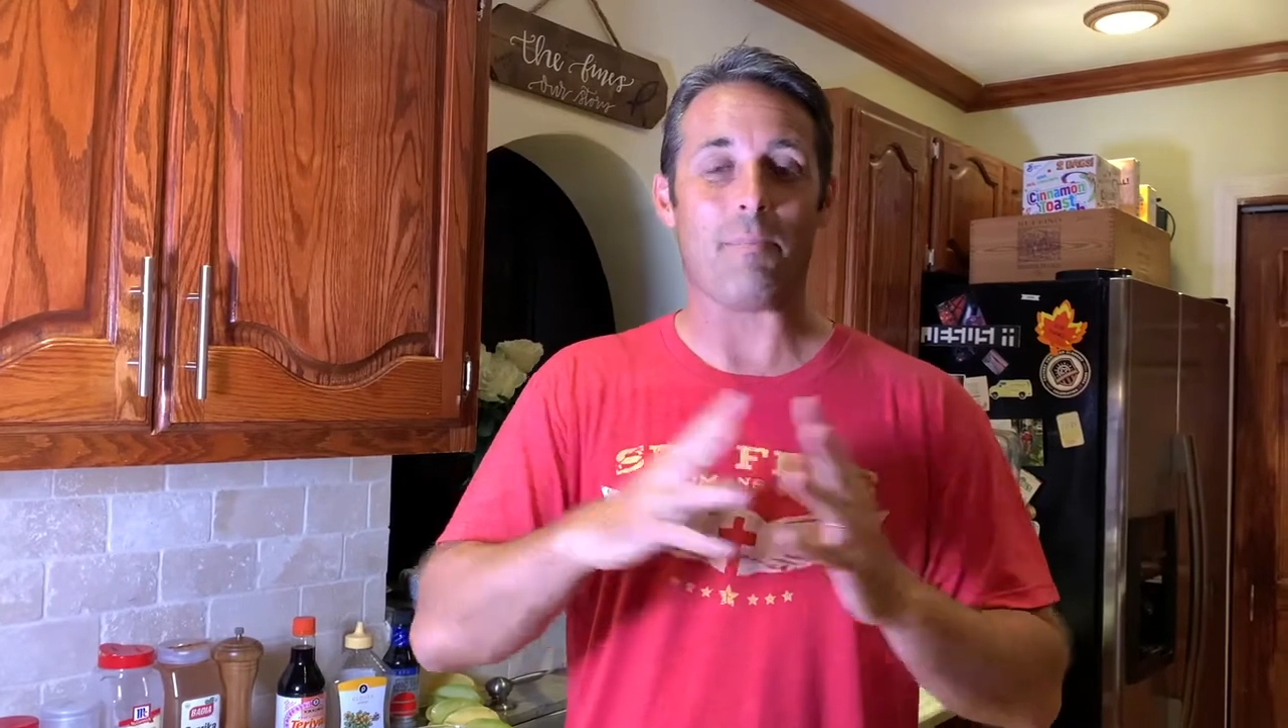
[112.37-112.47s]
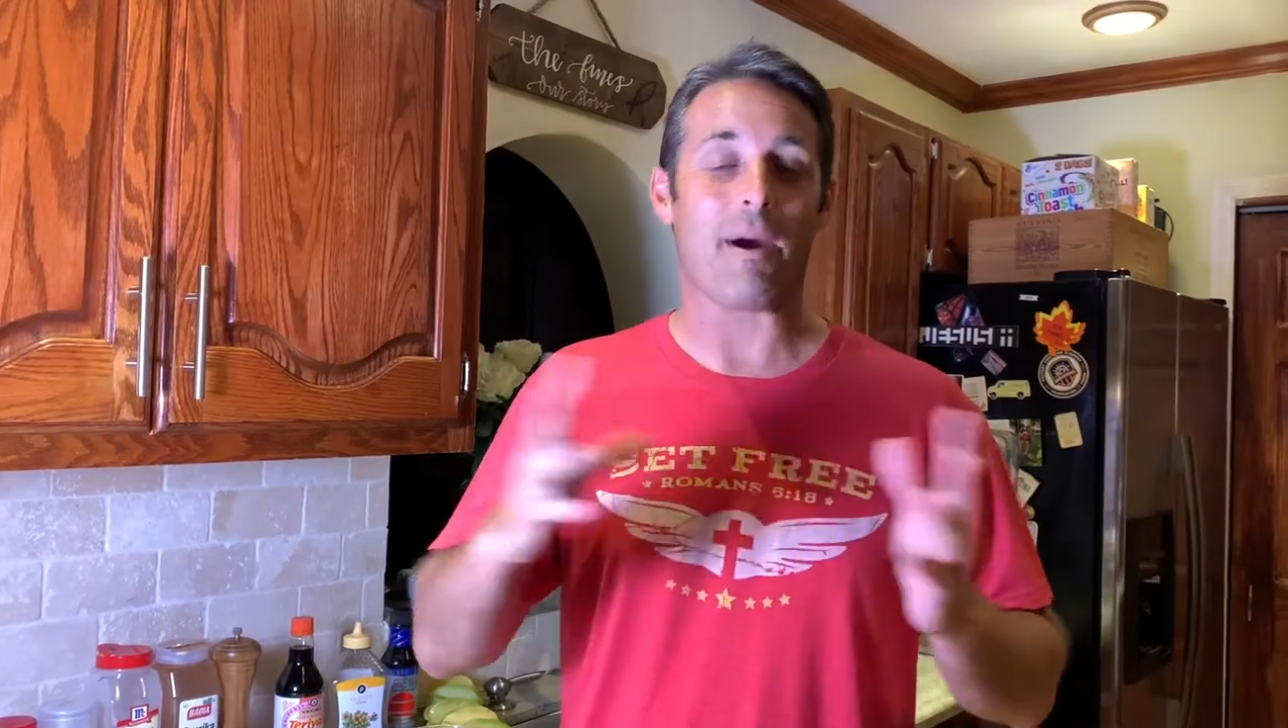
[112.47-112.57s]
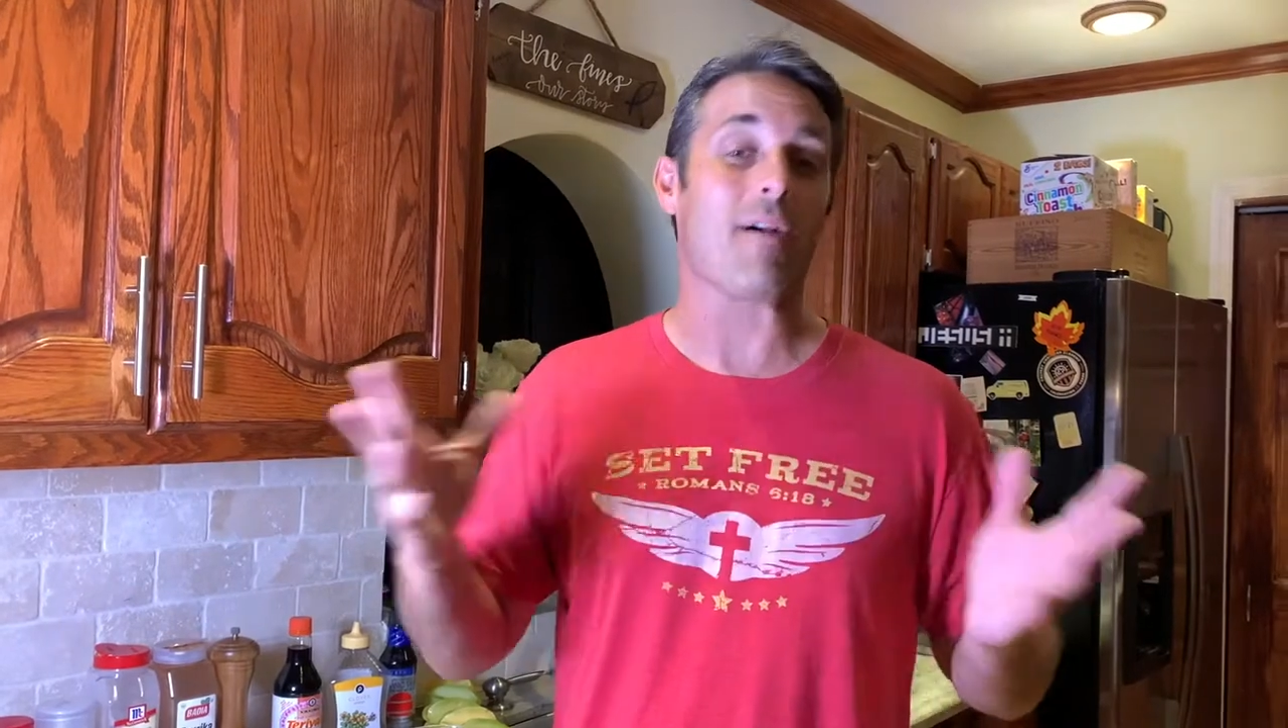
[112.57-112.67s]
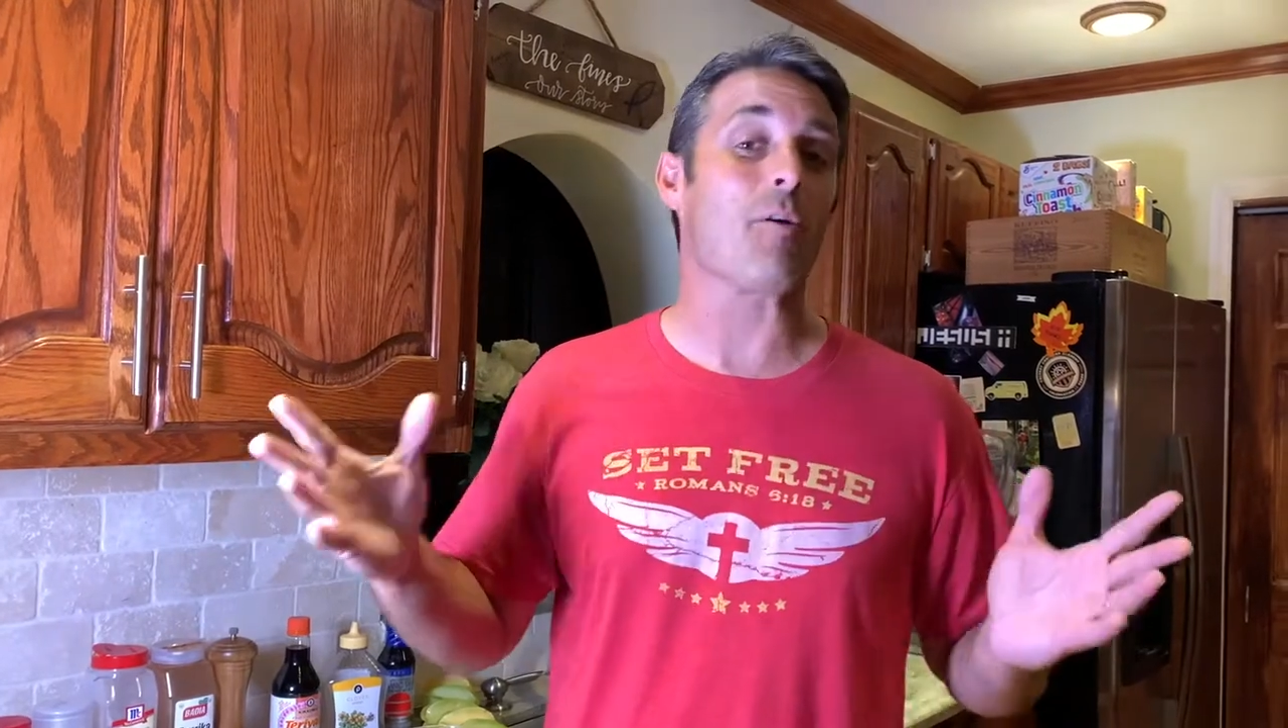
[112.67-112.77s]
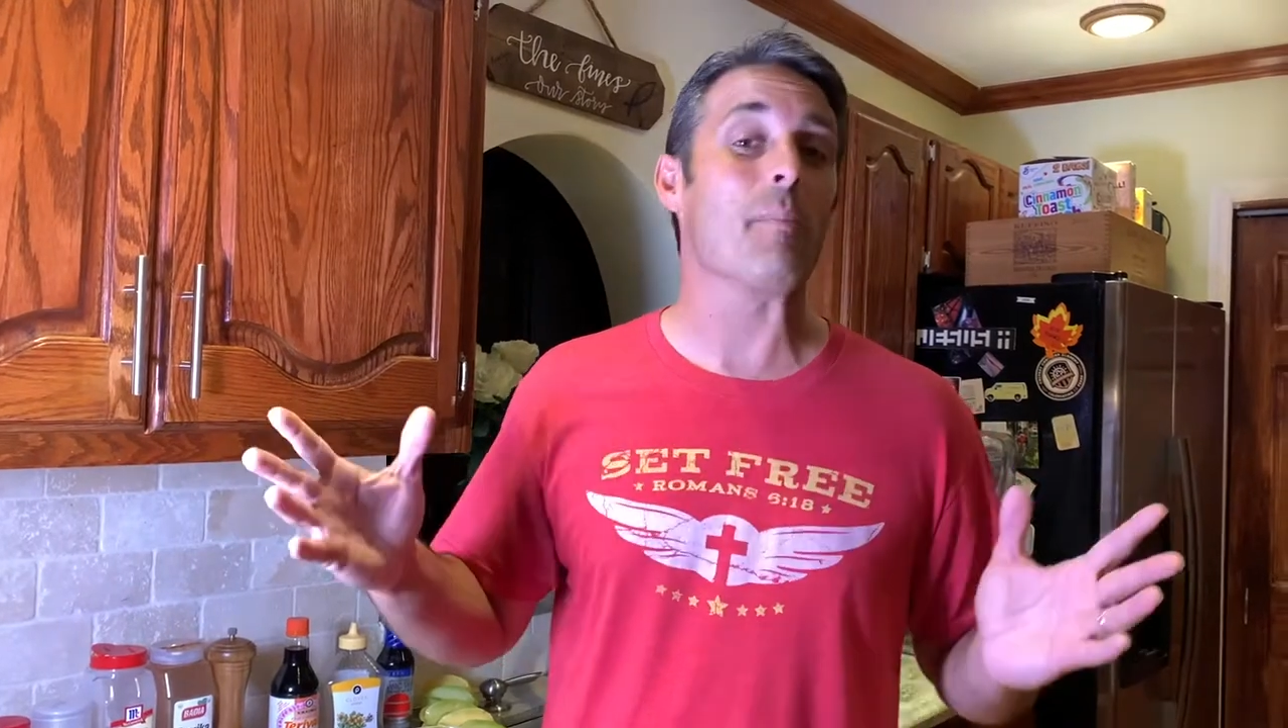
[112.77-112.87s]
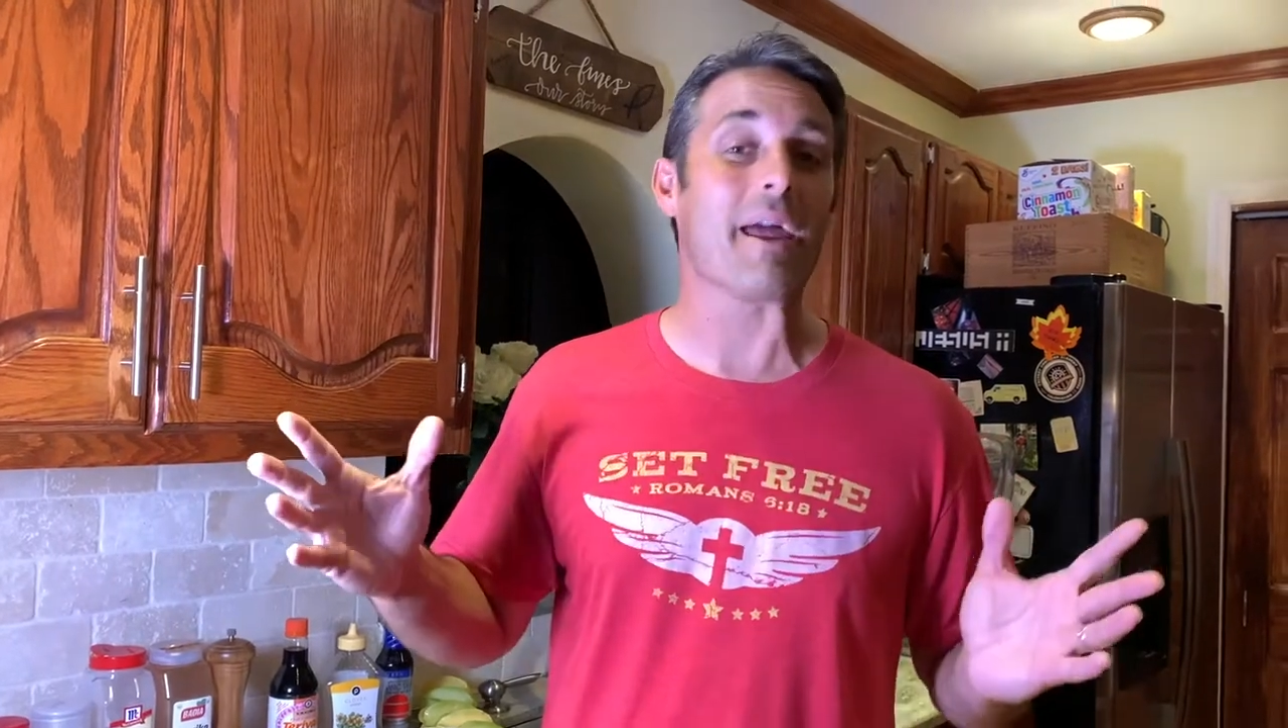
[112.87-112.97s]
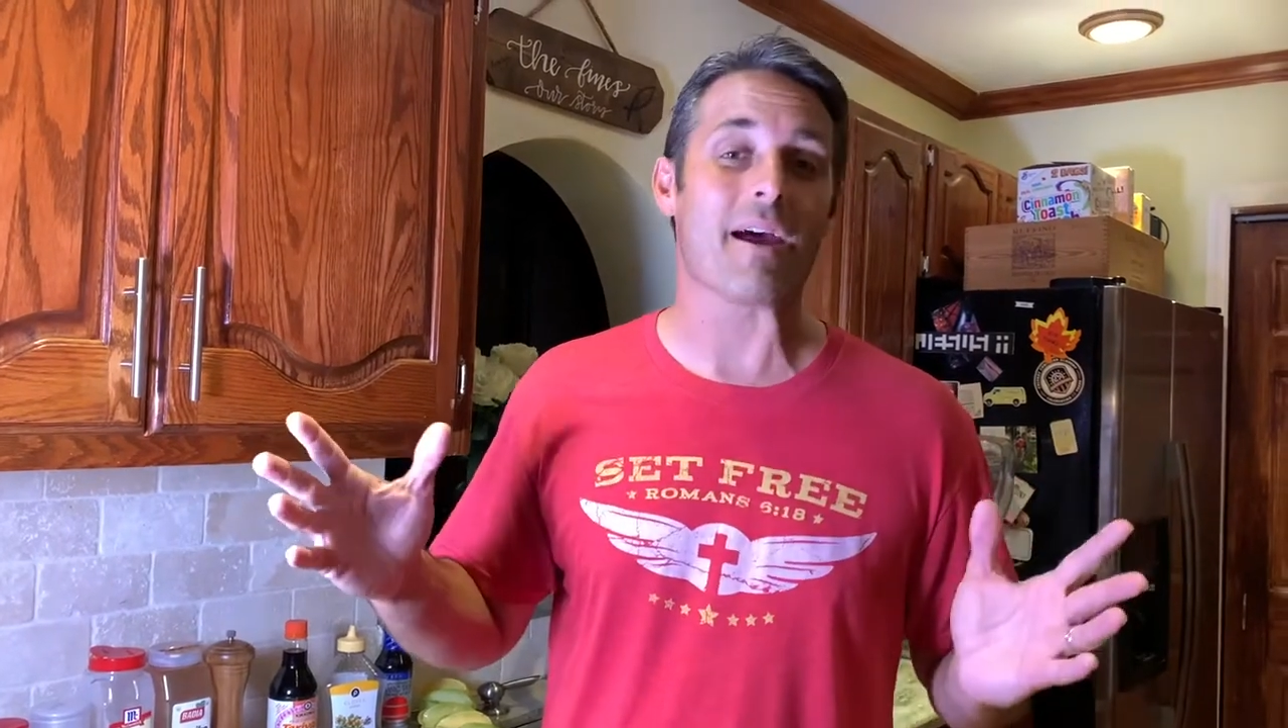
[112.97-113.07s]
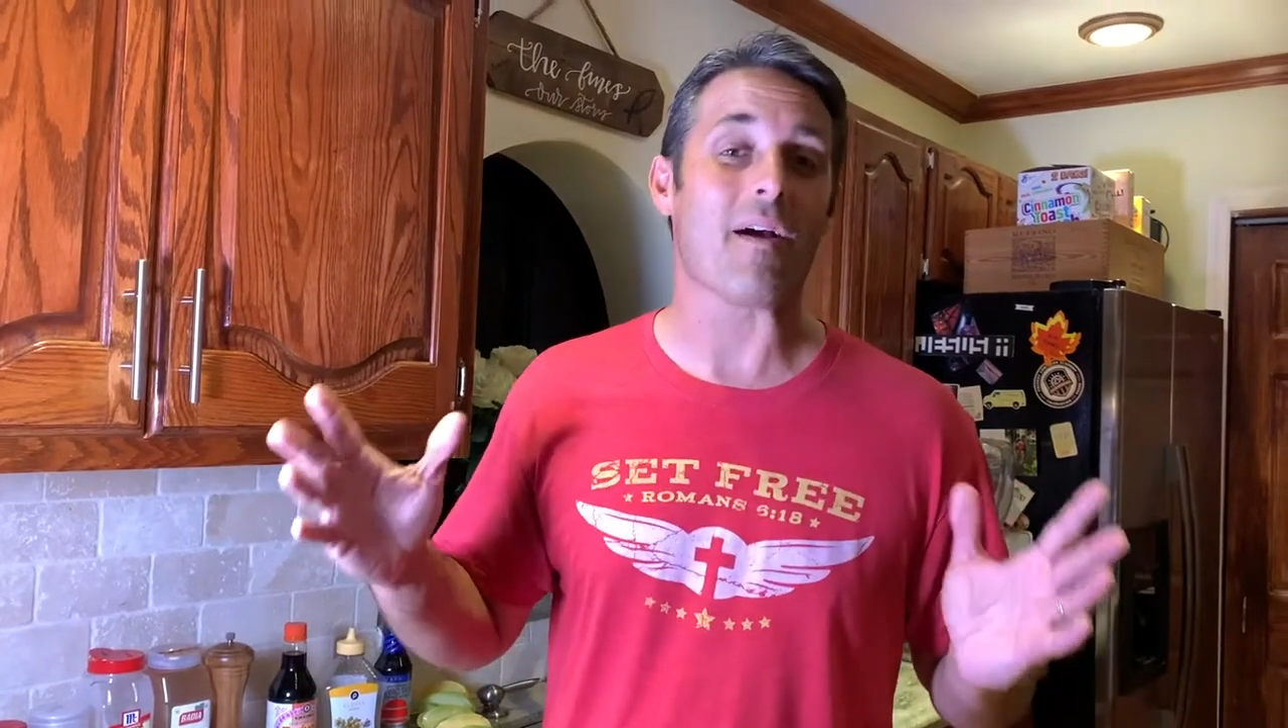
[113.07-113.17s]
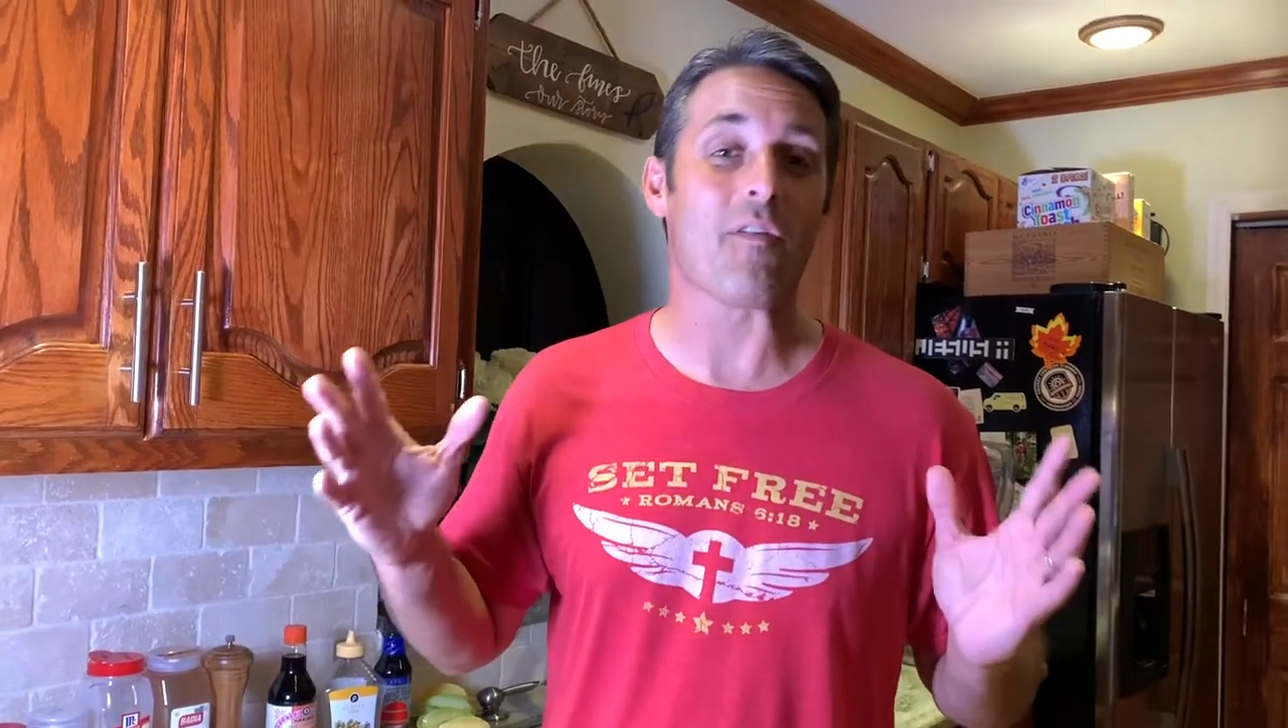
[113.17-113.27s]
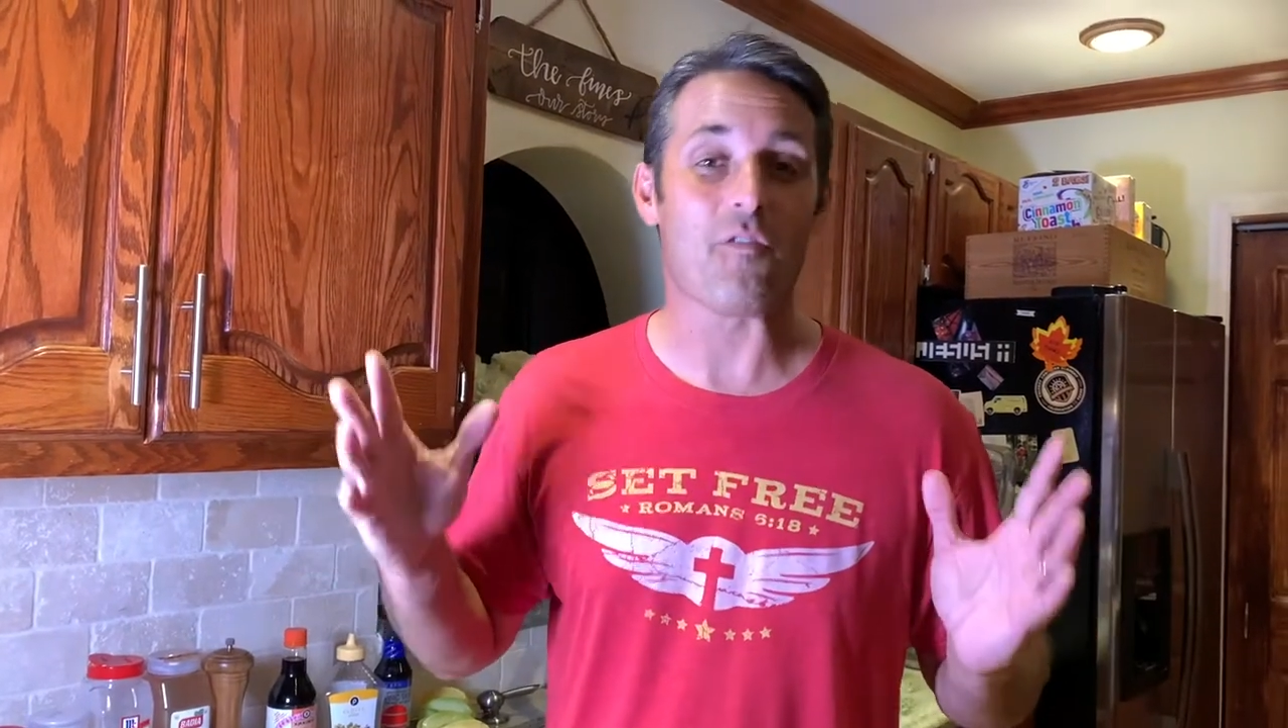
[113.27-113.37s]

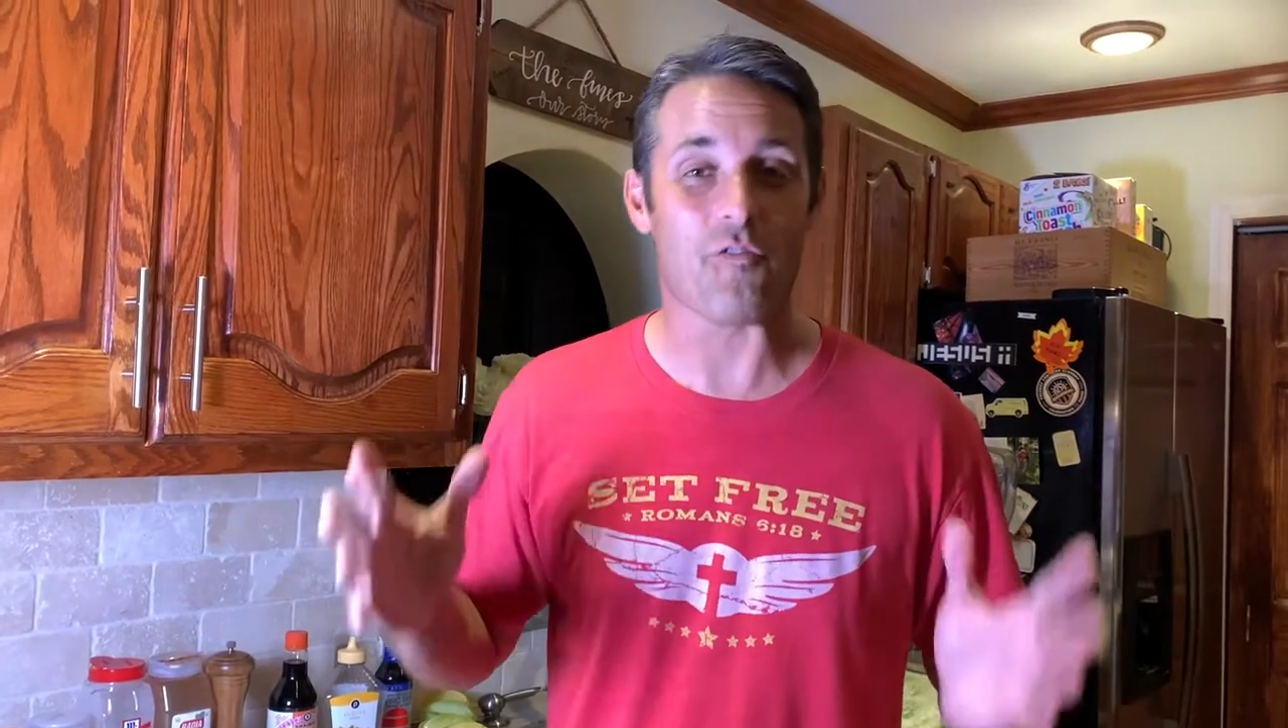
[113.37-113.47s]
Palometa